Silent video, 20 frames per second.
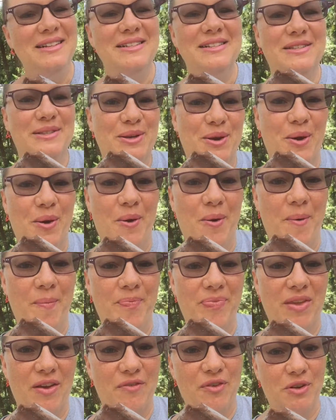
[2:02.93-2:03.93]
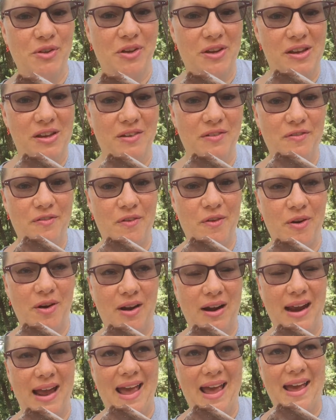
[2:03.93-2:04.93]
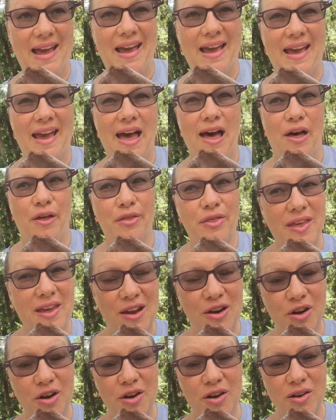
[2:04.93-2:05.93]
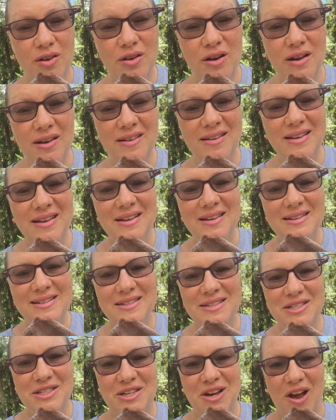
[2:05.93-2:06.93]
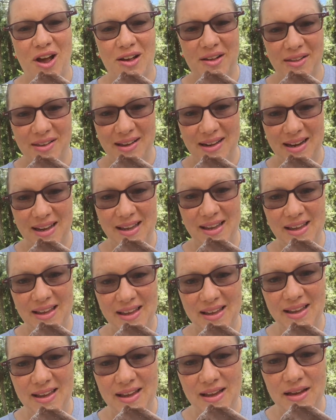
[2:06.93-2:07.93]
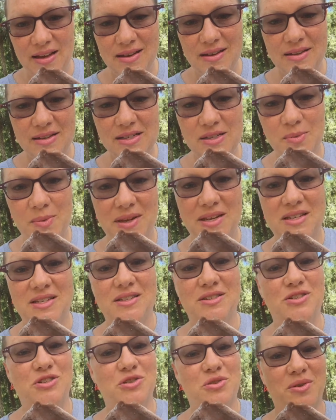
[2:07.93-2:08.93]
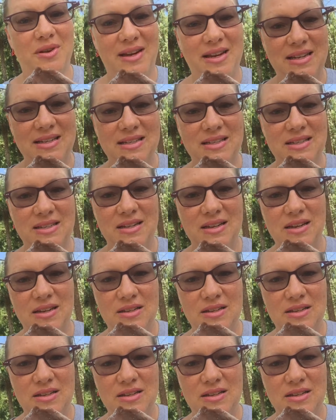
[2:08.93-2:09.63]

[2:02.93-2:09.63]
So if you're looking for a healthier, chocolatey, sweet treat,